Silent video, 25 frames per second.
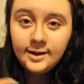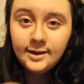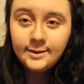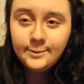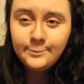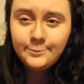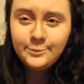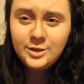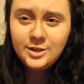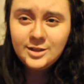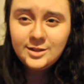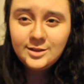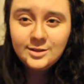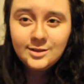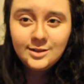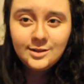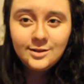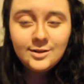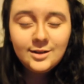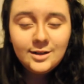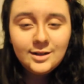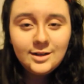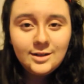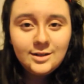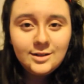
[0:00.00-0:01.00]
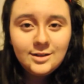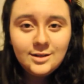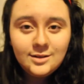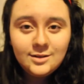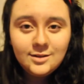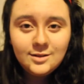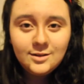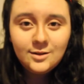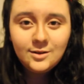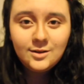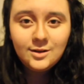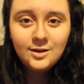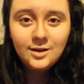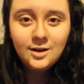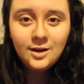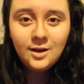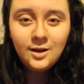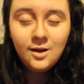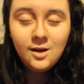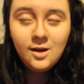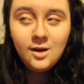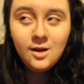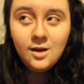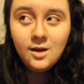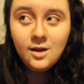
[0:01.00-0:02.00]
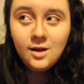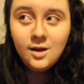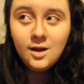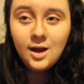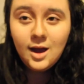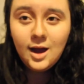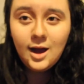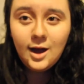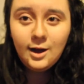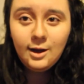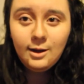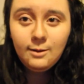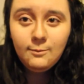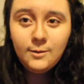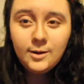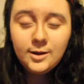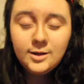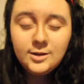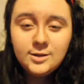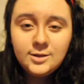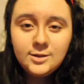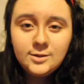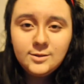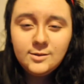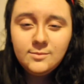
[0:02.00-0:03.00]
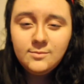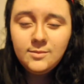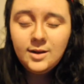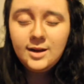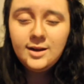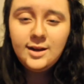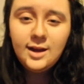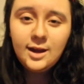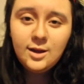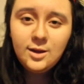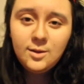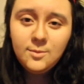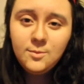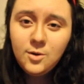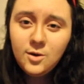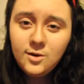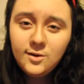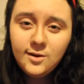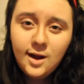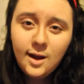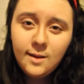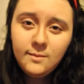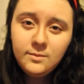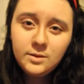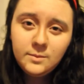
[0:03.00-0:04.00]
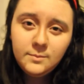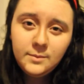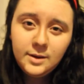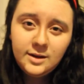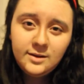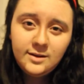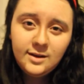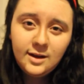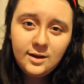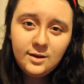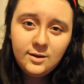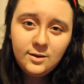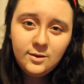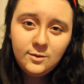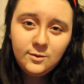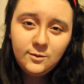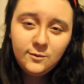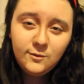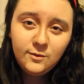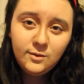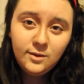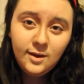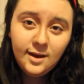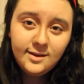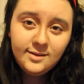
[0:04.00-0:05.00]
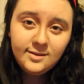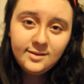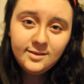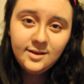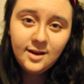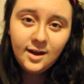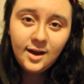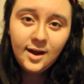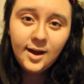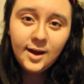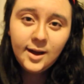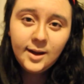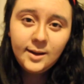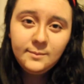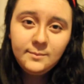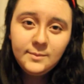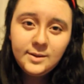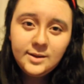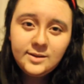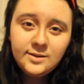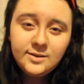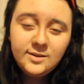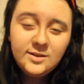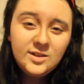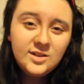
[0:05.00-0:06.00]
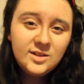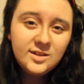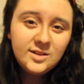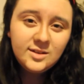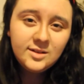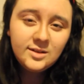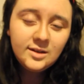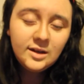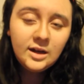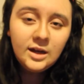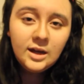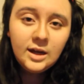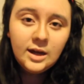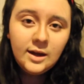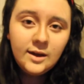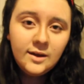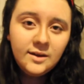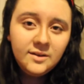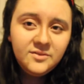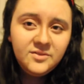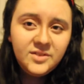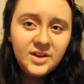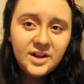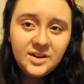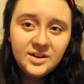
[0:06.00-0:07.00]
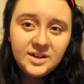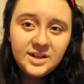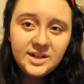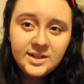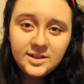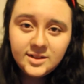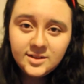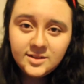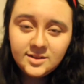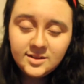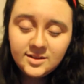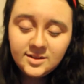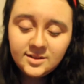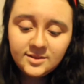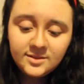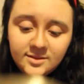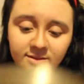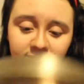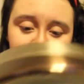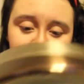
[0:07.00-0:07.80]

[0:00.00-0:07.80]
and I'm just now getting it to look how I want to. It may take you more times, it may take you less time, it just varies.